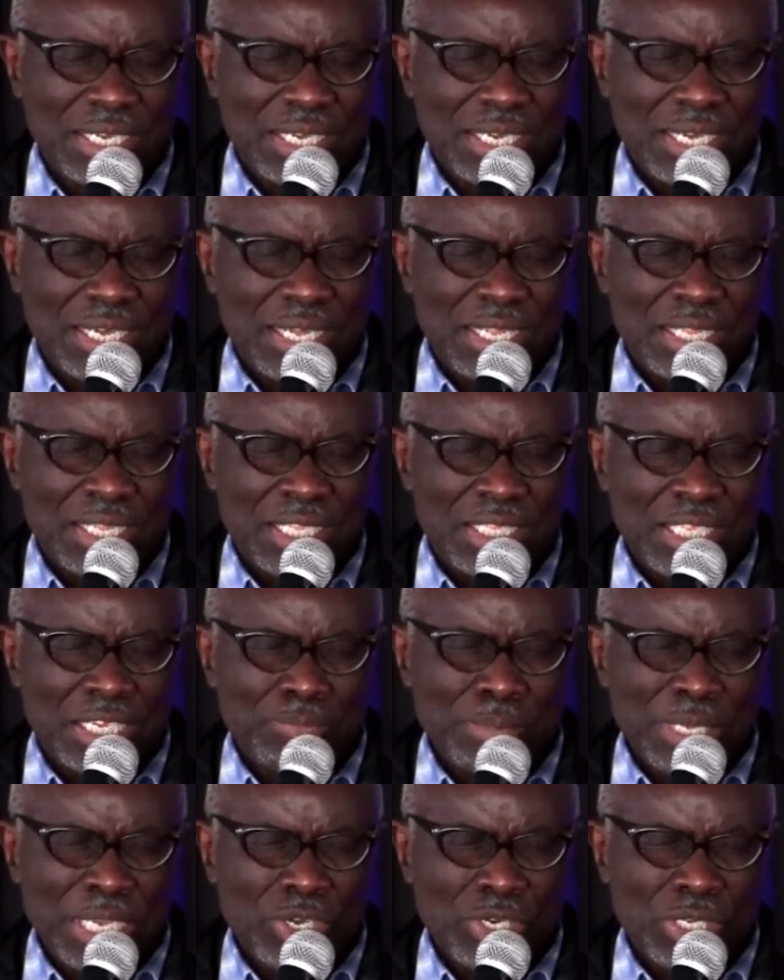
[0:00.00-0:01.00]
and that they'll be
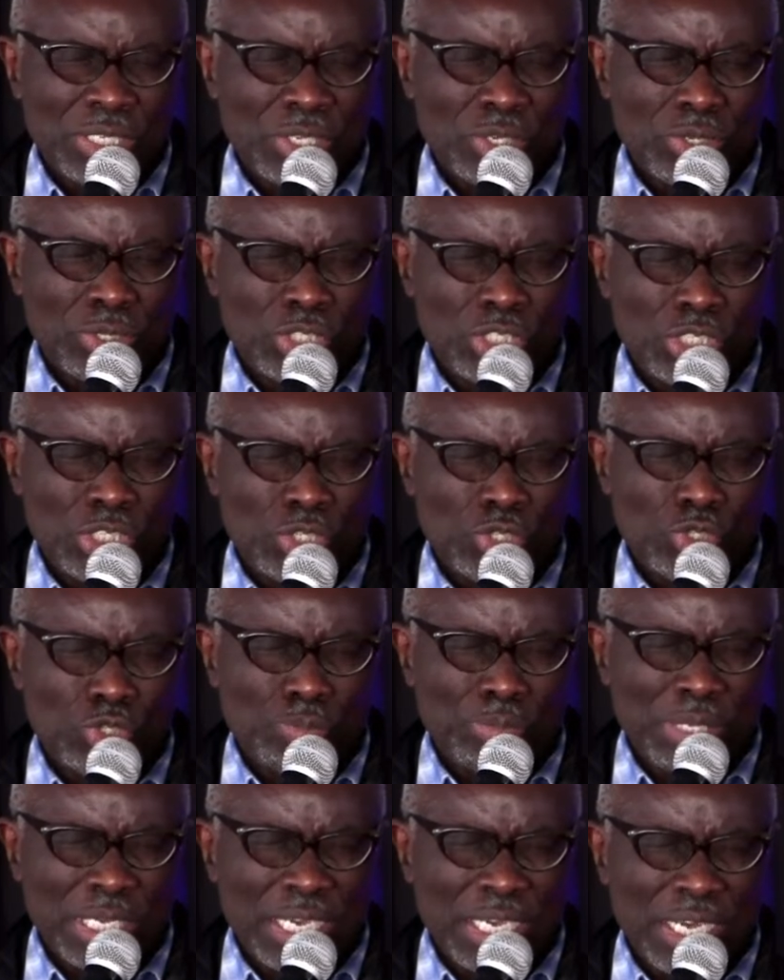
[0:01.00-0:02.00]
con- continue to
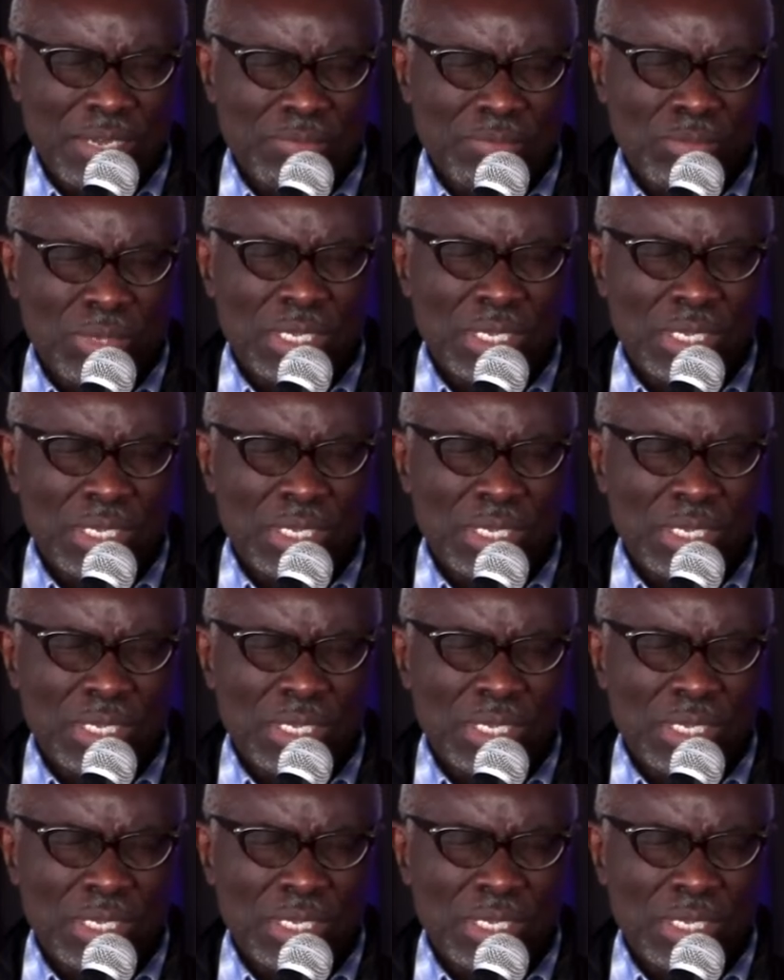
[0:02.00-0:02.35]
become